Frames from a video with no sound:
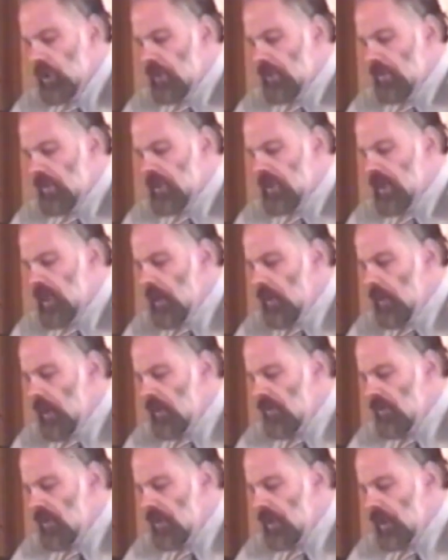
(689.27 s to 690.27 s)
but now I
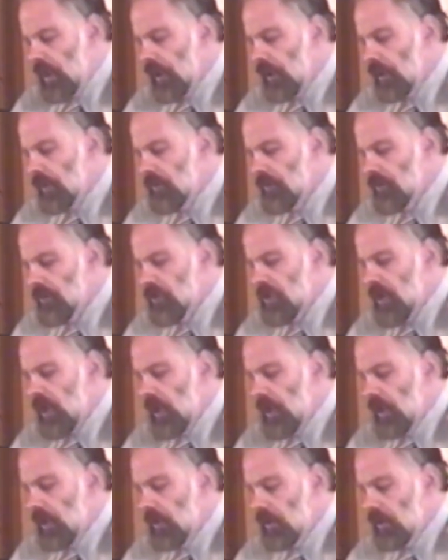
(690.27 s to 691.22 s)
think I understand.